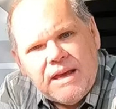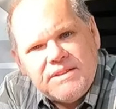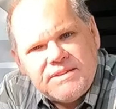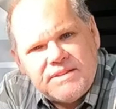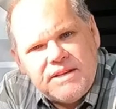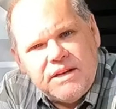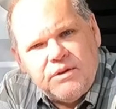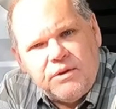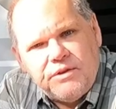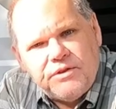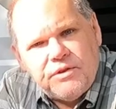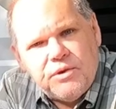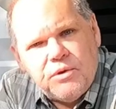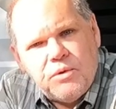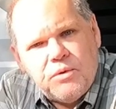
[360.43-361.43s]
a signal
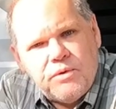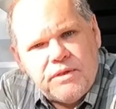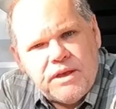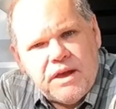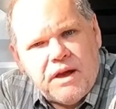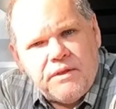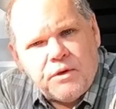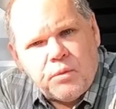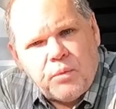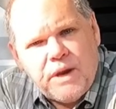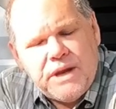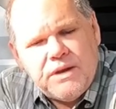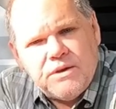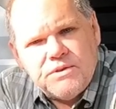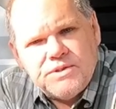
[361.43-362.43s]
to the other
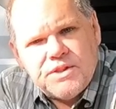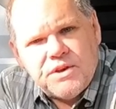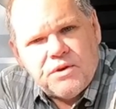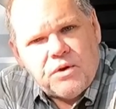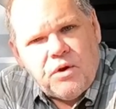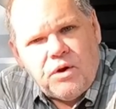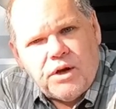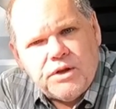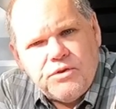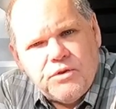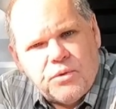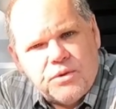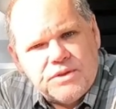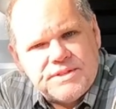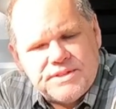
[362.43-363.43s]
radios that are on
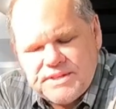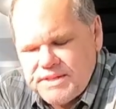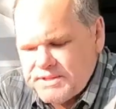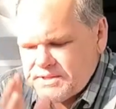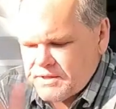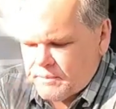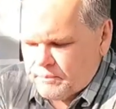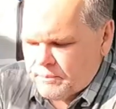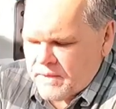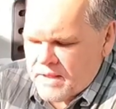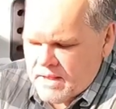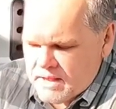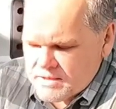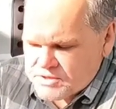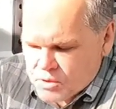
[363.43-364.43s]
your system.
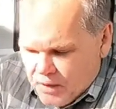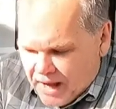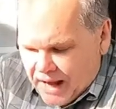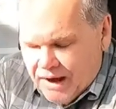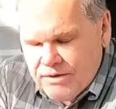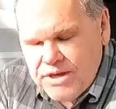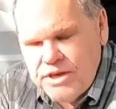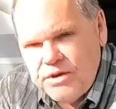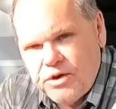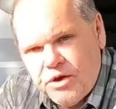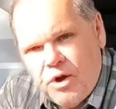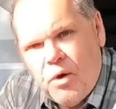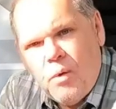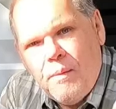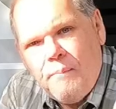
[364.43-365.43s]
So how do you
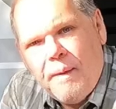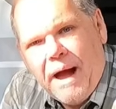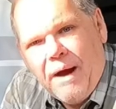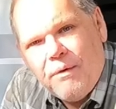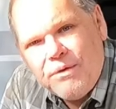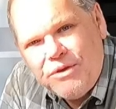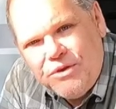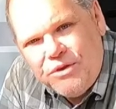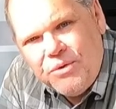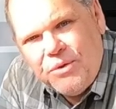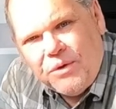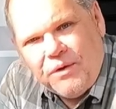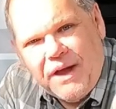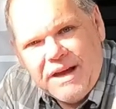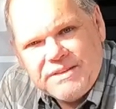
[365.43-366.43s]
go about
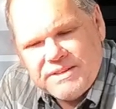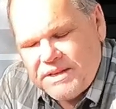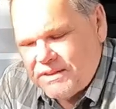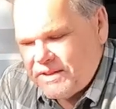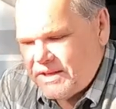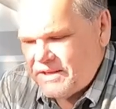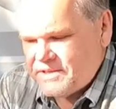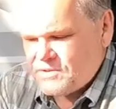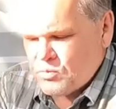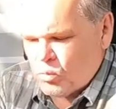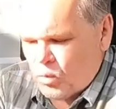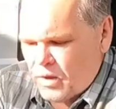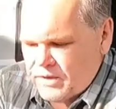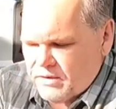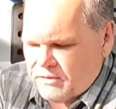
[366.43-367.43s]
utilizing these
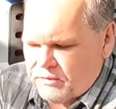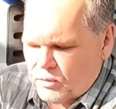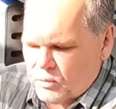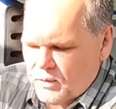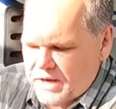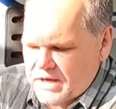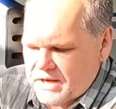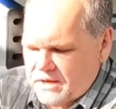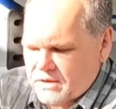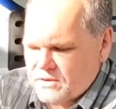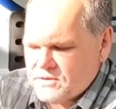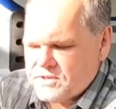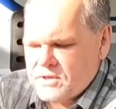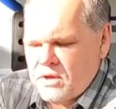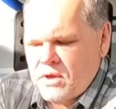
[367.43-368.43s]
wonderful
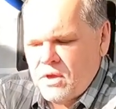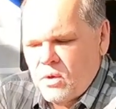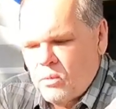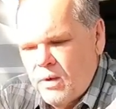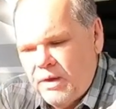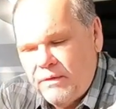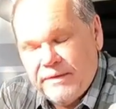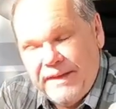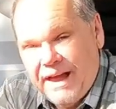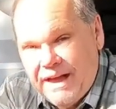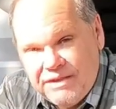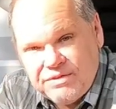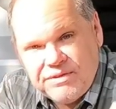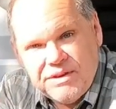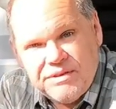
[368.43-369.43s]
radios? Well,
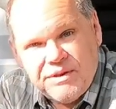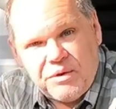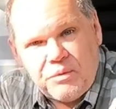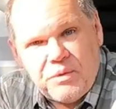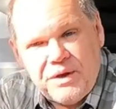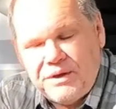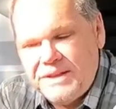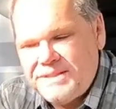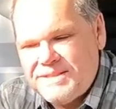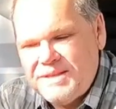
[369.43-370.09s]
actually, they're really